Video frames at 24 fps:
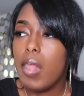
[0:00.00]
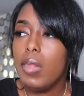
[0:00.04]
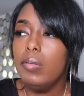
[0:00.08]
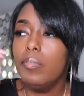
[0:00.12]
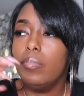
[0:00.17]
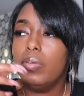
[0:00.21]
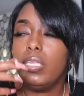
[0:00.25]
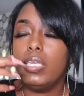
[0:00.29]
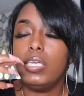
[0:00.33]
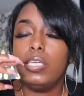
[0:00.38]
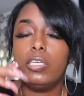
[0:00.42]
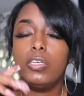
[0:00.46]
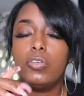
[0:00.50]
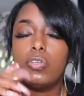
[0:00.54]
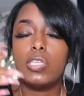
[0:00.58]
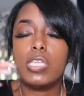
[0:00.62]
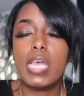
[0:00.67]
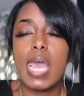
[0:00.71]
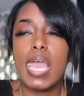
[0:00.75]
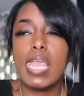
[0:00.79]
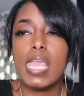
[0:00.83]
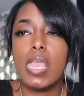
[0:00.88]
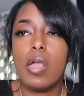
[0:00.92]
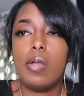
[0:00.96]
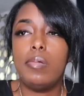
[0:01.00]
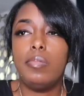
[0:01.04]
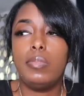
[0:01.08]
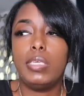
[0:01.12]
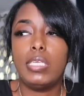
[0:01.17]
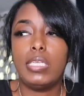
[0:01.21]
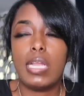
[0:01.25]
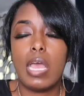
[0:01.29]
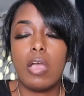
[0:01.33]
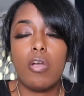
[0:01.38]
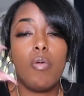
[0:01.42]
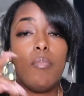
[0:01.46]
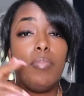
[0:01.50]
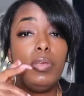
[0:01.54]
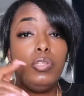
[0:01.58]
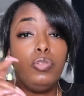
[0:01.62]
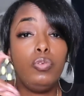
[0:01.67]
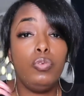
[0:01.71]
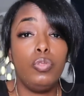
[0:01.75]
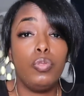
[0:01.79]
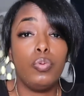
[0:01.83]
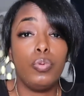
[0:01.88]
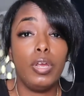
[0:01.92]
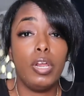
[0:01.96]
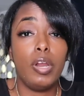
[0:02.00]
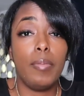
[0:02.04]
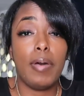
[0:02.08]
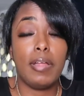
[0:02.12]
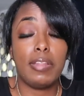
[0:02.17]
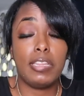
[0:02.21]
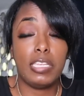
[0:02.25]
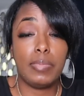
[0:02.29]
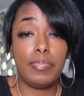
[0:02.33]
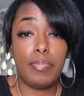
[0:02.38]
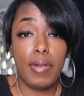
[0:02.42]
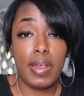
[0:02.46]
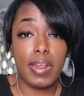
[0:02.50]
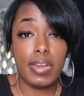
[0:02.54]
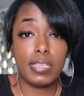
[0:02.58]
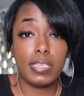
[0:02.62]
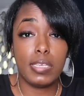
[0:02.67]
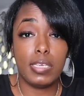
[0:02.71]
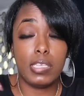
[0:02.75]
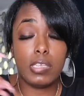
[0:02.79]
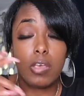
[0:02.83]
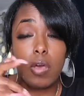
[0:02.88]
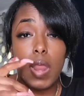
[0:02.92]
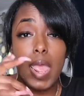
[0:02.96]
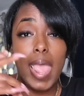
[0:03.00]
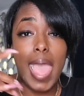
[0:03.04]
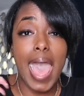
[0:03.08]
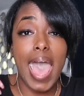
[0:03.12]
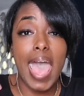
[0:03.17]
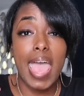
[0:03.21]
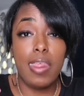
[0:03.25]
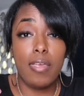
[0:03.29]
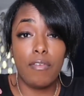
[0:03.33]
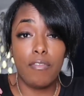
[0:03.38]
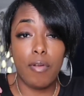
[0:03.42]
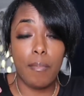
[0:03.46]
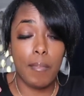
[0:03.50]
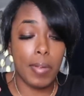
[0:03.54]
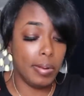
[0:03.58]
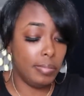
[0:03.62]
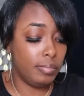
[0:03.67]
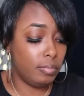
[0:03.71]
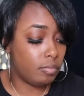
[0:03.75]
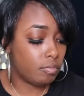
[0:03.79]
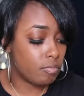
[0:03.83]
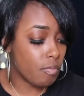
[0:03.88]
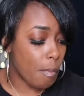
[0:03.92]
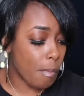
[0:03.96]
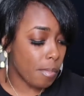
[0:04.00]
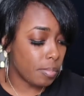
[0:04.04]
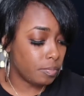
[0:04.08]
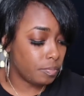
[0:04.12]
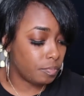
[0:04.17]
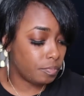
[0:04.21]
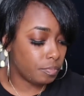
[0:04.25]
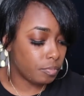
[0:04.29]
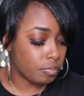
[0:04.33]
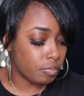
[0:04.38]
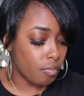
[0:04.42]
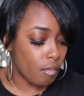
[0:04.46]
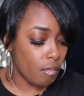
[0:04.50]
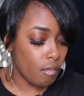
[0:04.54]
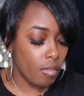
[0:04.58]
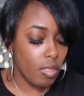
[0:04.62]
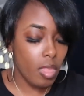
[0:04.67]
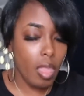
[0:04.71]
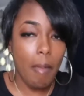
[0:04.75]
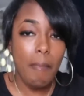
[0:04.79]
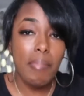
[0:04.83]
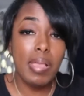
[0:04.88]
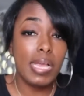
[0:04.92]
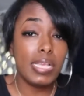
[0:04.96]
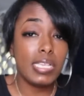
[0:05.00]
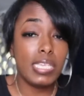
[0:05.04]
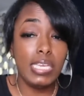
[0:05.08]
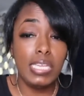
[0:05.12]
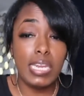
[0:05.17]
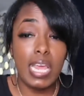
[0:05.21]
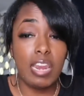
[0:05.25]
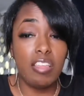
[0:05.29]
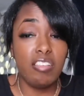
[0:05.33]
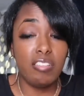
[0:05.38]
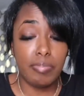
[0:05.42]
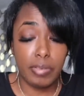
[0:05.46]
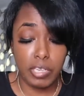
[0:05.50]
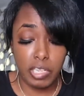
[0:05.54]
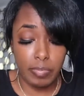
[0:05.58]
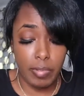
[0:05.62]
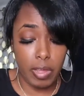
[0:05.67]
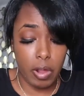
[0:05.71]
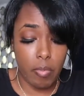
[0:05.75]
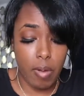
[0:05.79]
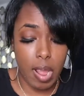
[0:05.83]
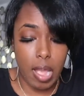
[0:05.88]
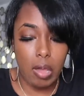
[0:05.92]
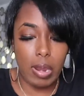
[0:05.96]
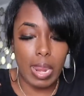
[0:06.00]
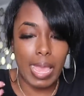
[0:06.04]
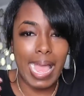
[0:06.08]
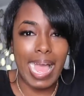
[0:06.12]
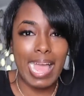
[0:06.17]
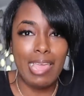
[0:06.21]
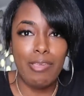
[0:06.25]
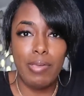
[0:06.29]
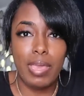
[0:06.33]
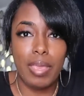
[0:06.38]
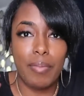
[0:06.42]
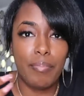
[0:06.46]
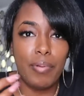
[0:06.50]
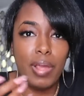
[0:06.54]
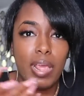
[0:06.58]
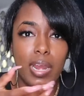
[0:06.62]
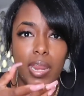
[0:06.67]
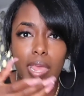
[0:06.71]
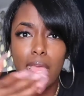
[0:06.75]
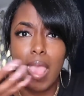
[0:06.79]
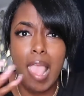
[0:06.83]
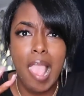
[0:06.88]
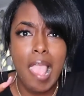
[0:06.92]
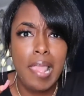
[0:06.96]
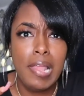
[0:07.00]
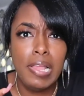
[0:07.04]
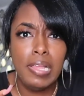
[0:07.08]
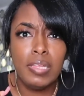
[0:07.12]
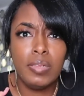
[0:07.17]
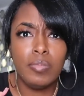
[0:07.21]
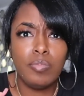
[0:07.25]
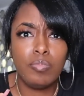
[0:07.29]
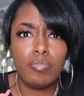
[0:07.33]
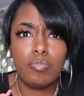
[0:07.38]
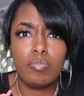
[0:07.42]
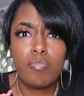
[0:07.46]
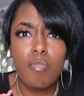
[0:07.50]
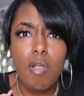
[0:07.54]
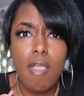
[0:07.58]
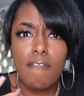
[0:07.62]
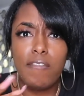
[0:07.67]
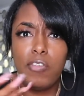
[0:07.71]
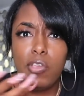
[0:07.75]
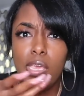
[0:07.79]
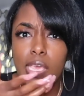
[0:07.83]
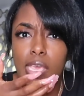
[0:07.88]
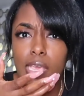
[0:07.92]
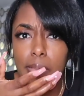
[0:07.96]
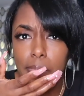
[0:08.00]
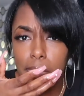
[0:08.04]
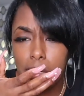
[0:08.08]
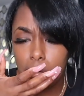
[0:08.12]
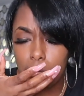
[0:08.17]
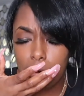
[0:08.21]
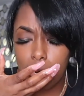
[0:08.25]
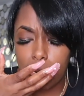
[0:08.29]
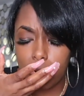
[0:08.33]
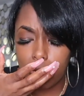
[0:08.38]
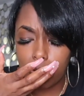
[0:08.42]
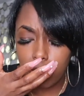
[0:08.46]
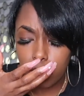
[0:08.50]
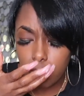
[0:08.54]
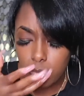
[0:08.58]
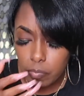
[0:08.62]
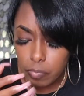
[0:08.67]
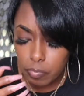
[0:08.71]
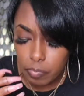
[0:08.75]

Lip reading: But they know Sonya is not going to be too thrilled about this pregnancy, so they hide it from her. Because he's not even supposed to be around. Like, how you getting pregnant if he ain't been around?